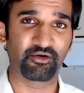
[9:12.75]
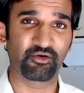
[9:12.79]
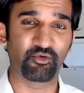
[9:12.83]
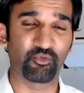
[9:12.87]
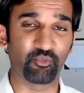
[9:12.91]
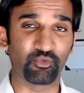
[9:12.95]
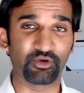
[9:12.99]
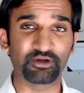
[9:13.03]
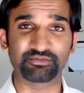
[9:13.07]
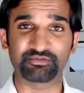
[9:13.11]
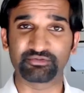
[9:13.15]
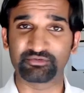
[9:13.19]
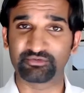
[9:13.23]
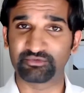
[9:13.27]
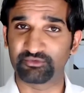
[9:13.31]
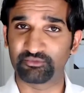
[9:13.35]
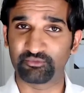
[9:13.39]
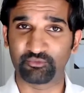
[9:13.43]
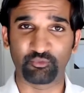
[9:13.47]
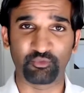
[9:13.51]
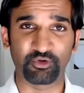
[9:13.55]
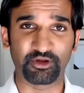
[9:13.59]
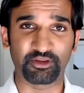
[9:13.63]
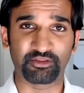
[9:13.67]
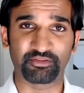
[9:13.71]

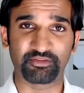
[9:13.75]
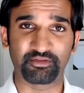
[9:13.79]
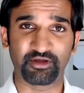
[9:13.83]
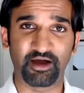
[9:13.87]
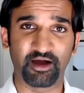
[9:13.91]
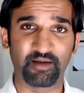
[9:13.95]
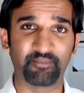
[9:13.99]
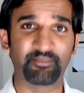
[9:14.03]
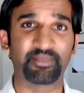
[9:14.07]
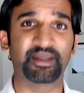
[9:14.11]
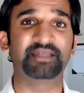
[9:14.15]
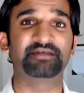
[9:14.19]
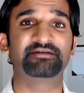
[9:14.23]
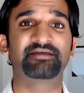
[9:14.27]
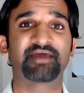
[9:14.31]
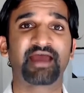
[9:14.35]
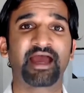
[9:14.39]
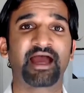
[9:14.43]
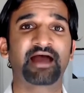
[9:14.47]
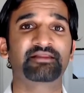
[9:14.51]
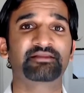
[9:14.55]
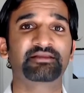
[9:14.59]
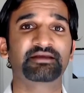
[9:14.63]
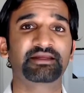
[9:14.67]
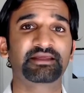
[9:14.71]
with a
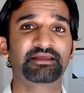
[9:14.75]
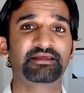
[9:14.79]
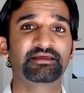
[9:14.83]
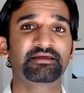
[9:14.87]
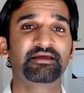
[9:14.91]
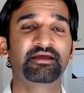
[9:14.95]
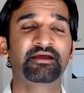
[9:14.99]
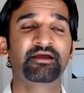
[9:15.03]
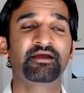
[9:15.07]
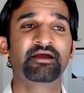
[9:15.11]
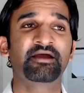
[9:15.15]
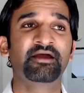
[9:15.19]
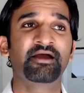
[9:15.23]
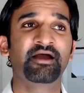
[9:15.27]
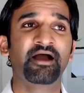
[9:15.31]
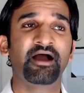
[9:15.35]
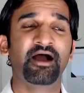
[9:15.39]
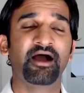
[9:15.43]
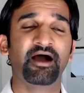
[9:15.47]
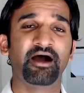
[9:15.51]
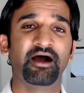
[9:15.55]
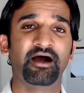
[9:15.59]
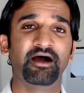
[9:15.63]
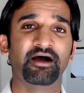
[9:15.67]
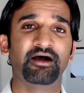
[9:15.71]
mentality
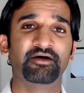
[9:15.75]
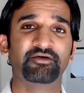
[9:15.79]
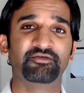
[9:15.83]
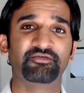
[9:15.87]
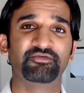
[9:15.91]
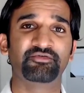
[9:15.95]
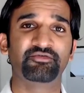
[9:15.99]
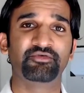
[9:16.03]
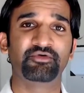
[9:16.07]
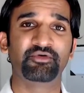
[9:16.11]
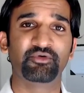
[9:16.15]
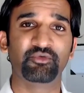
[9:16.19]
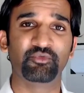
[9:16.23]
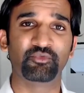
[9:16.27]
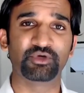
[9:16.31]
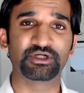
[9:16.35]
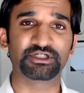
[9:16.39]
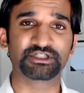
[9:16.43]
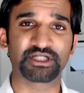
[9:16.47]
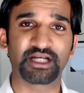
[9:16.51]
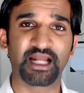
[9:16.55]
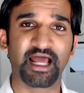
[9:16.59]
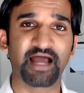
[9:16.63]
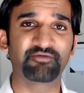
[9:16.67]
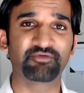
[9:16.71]
of, we
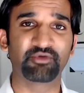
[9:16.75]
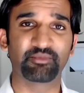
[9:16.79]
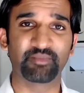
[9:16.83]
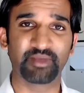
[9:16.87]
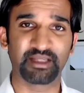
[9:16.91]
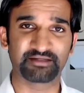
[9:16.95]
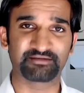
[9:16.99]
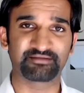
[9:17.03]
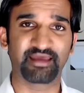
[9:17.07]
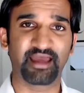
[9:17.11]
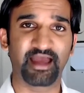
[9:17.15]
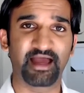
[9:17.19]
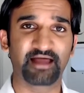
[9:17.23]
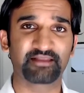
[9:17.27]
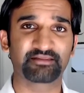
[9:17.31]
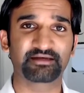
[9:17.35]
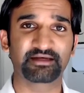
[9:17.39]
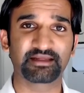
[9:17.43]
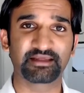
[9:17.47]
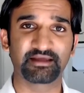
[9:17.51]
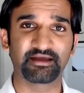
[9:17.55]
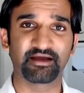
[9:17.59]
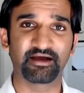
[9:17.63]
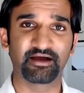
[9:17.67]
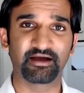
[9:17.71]
should have a
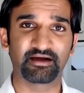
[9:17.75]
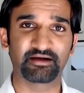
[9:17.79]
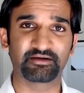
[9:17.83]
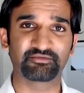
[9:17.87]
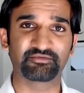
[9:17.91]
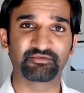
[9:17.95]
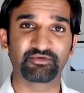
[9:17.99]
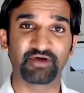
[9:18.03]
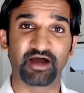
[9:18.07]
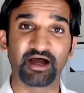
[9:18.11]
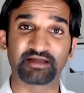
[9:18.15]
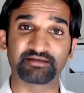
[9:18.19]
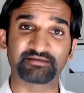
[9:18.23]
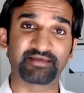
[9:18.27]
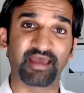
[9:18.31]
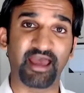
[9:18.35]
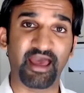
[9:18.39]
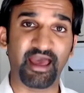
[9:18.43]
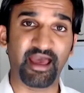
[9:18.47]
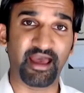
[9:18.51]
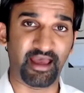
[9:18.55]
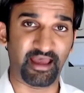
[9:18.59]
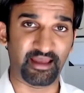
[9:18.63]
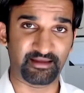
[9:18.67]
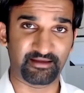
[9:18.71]
mentality of
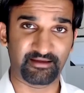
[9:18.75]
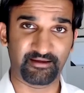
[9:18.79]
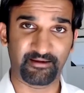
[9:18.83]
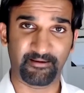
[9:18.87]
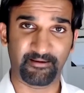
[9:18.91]
attack